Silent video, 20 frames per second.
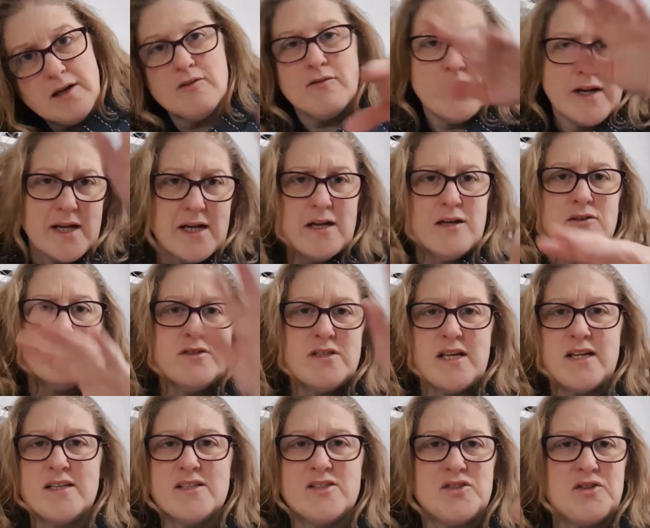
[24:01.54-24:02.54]
around
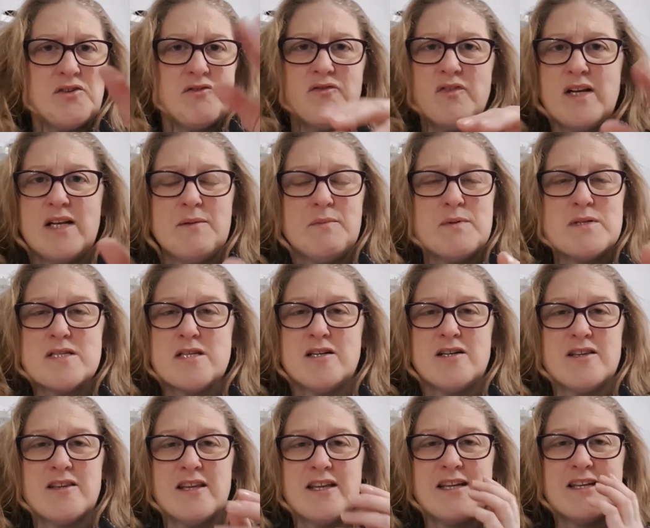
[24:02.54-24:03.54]
and doing really bizarre
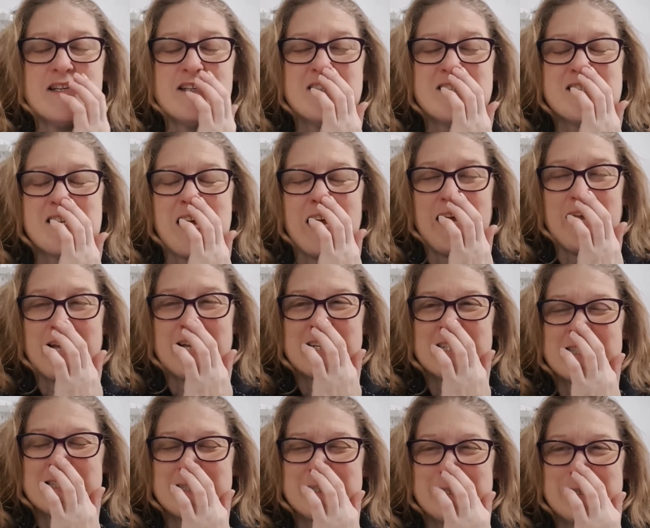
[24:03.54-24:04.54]
things,
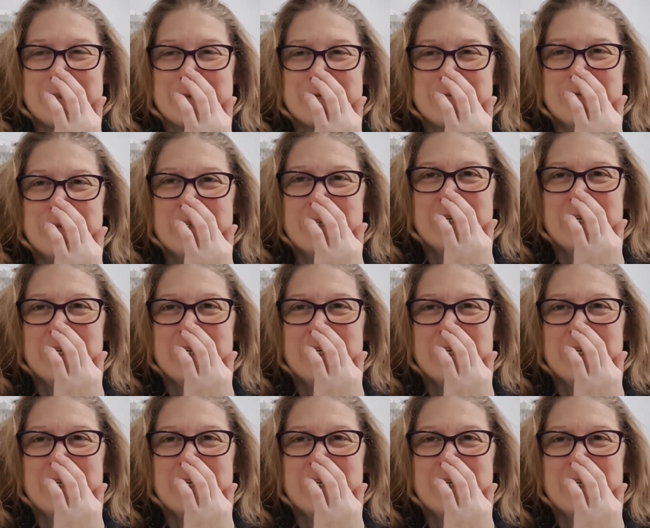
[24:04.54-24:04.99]
and I